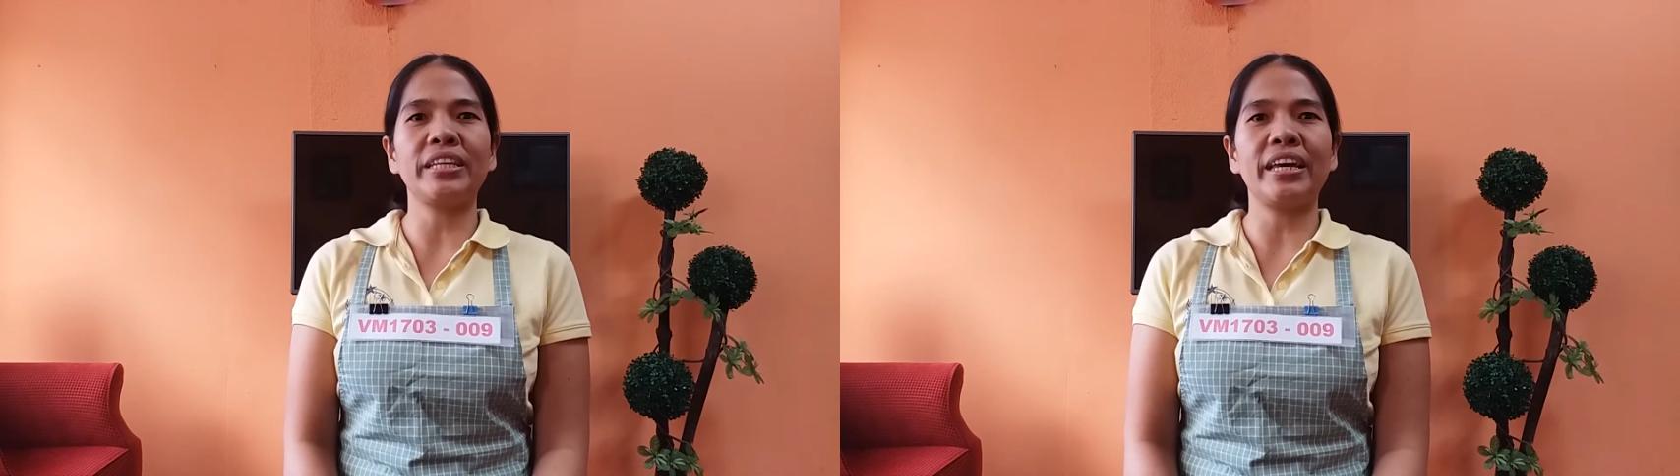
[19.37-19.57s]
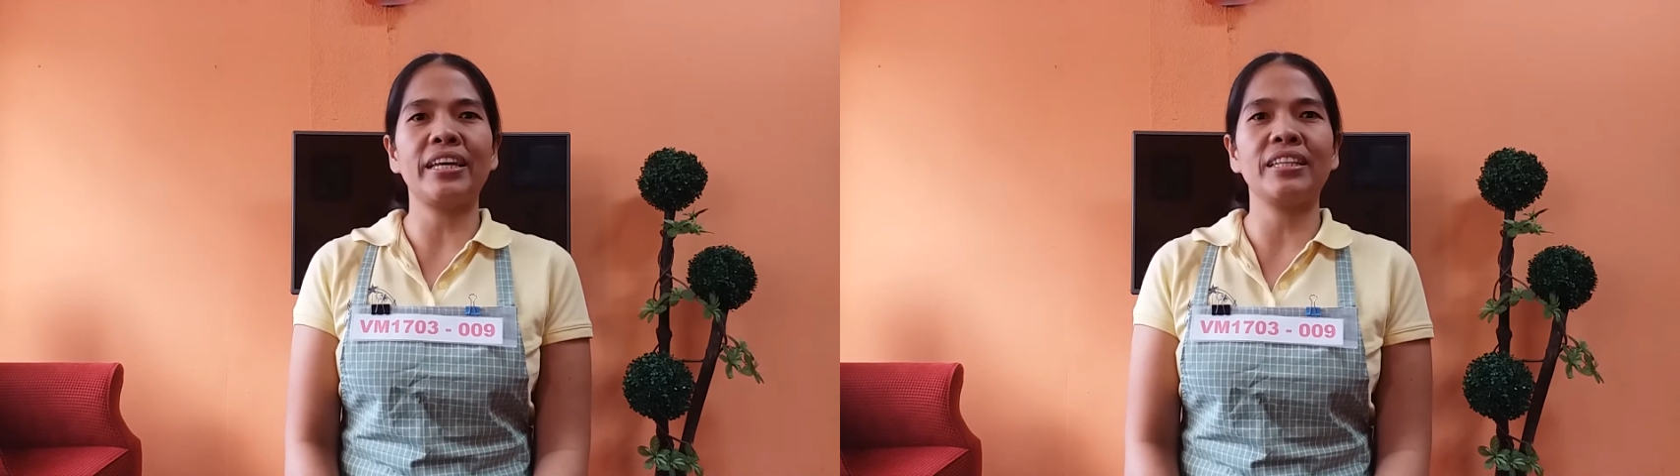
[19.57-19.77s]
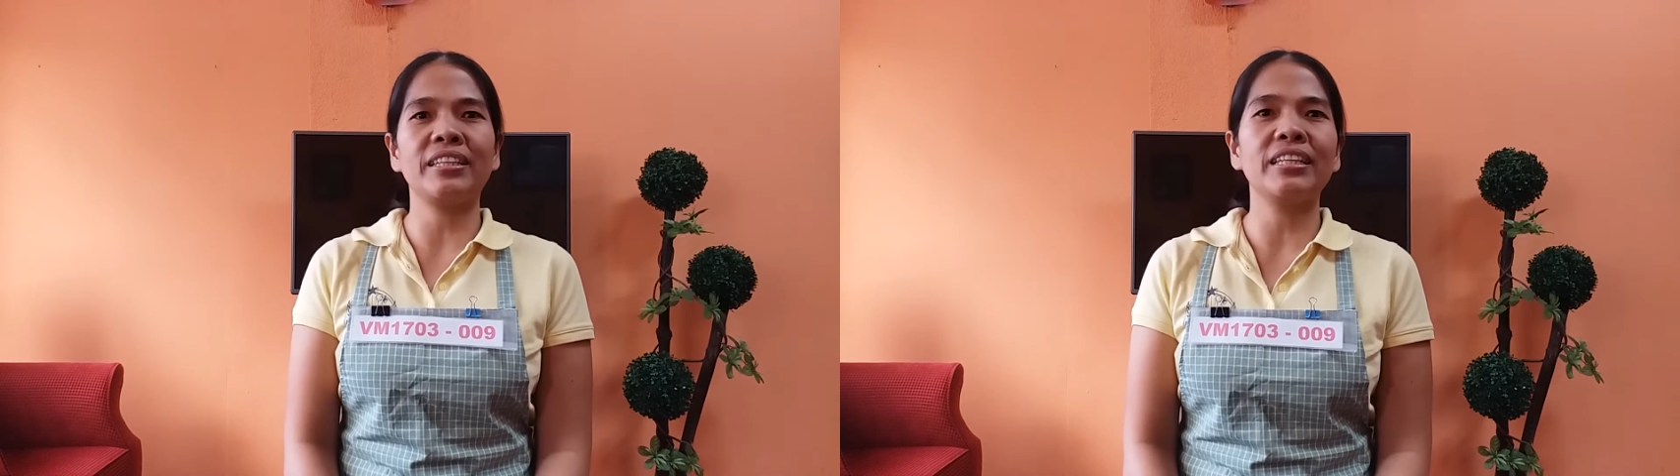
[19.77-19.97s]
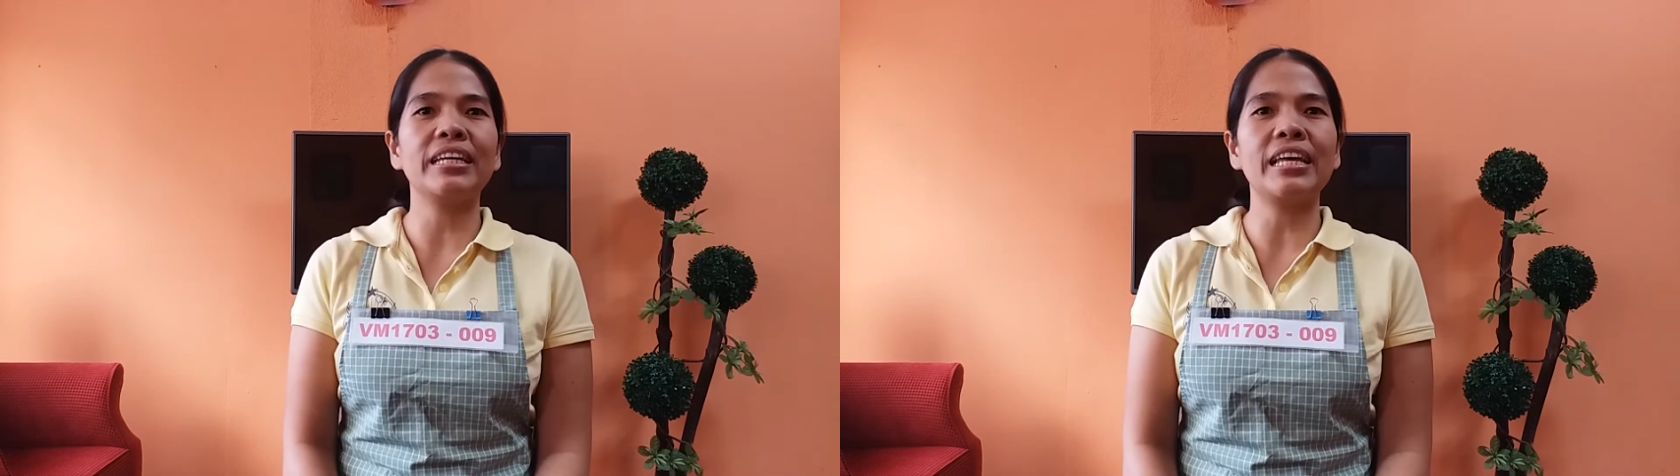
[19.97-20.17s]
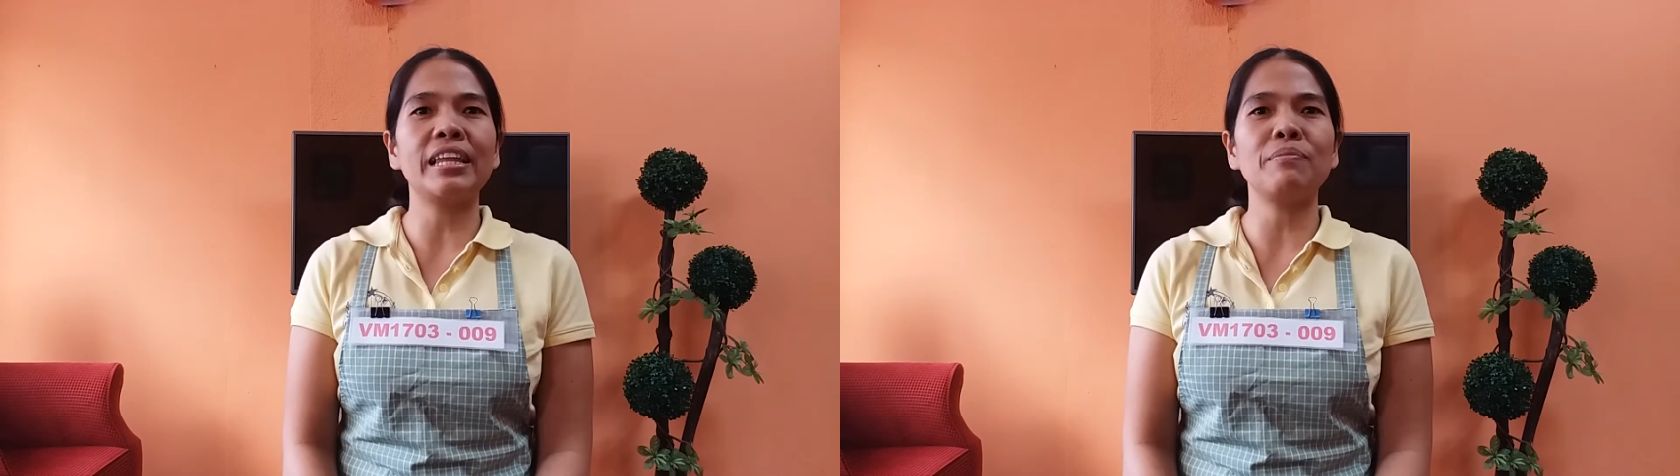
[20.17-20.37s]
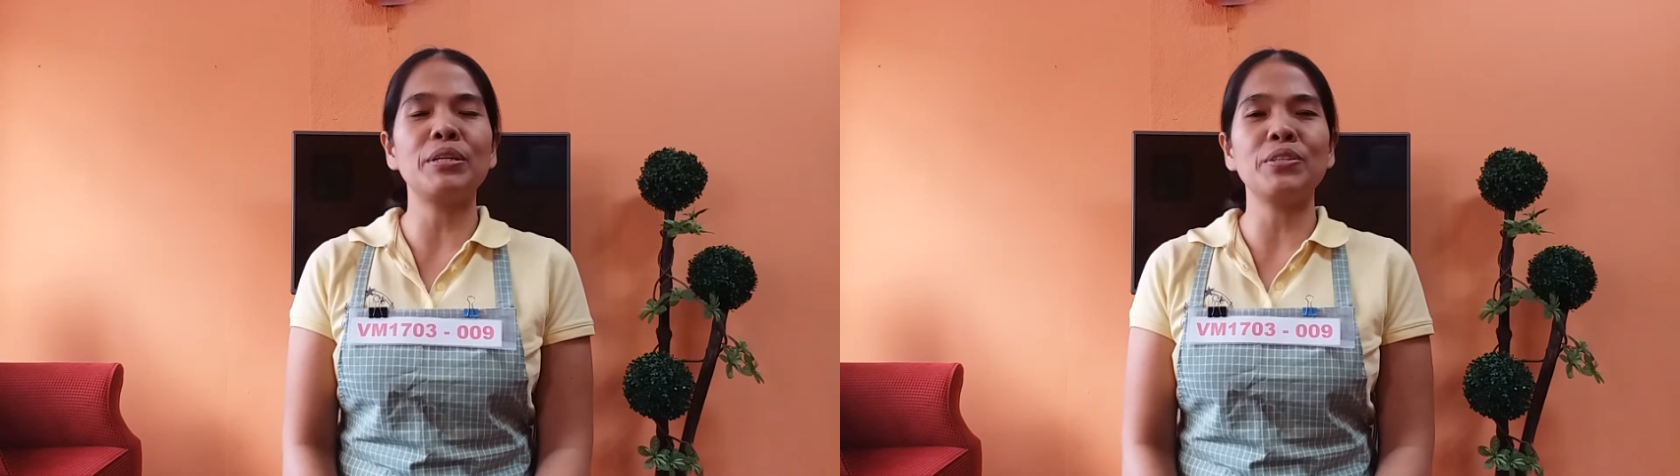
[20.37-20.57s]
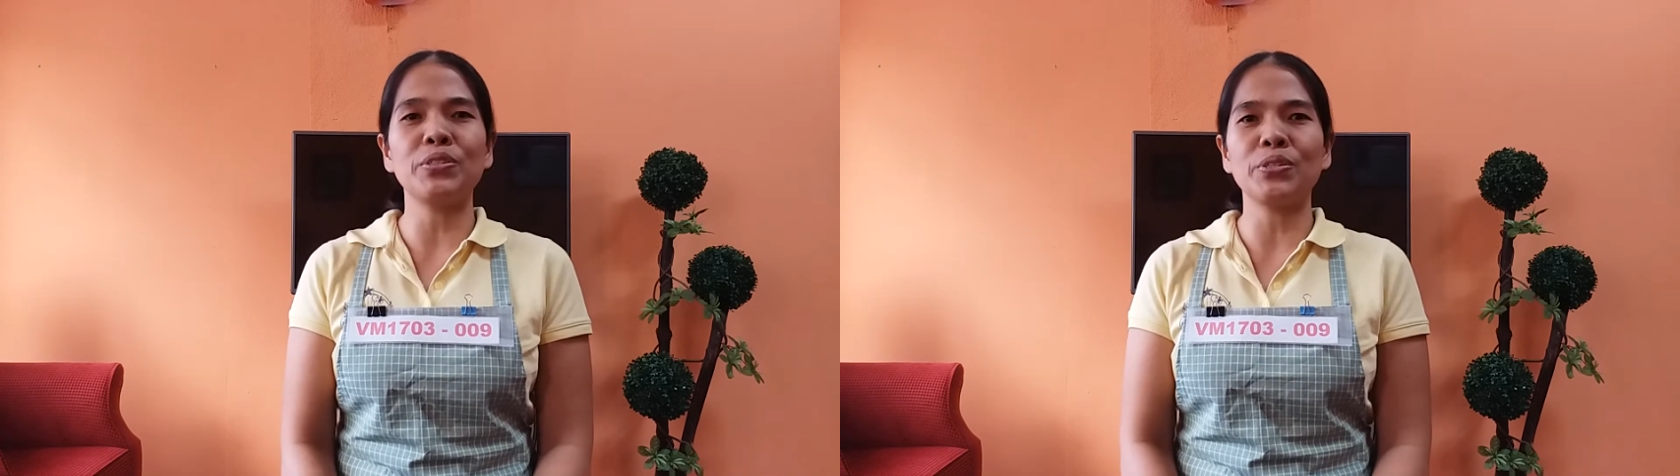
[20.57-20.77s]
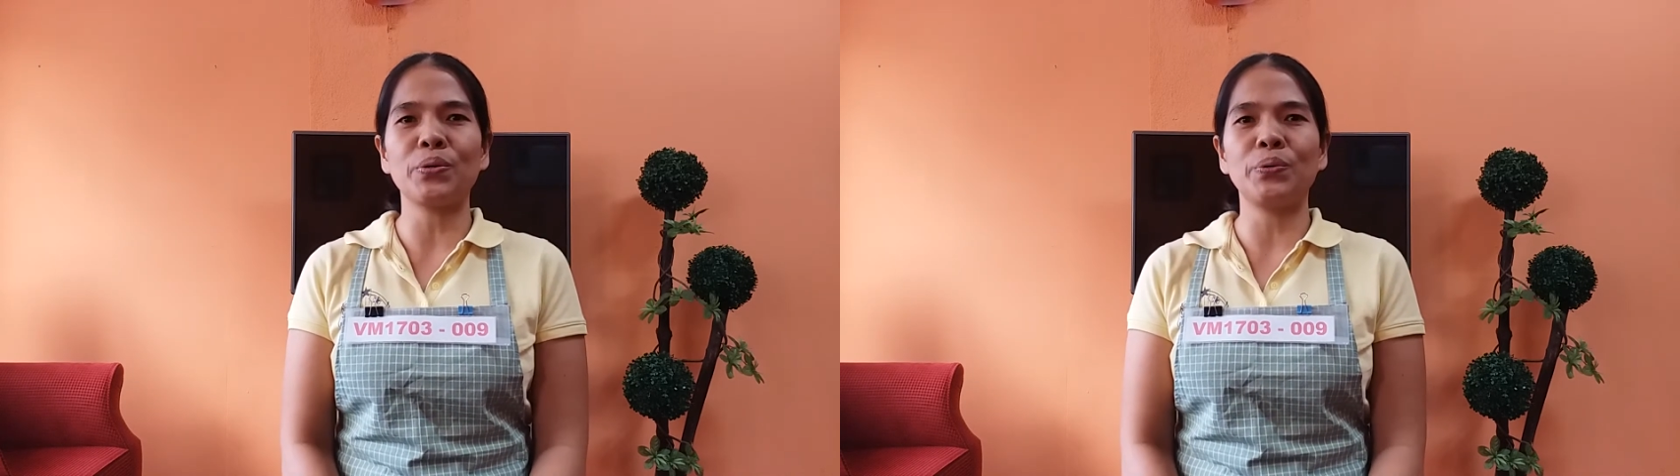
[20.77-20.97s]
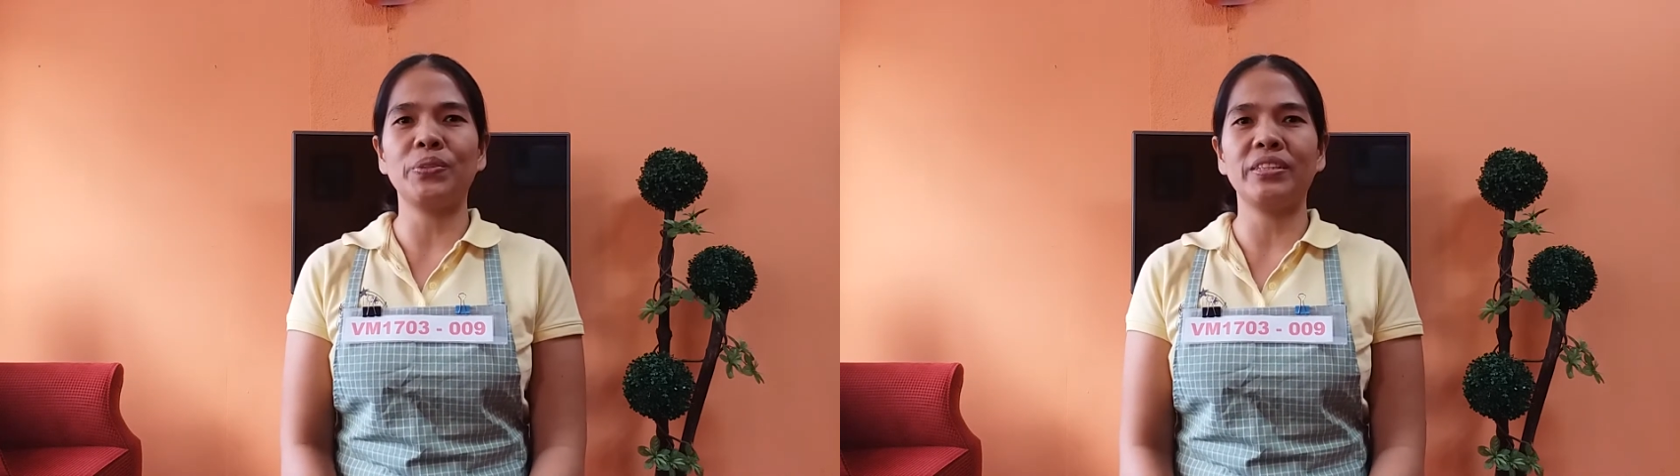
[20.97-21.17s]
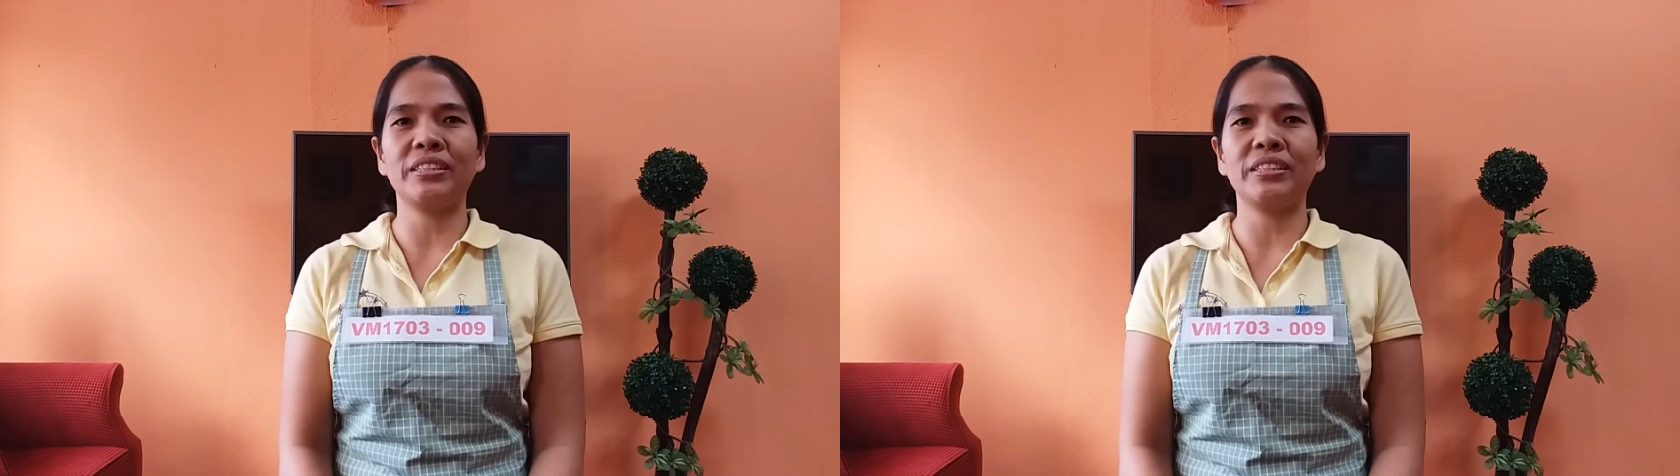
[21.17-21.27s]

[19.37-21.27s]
and 11 years old.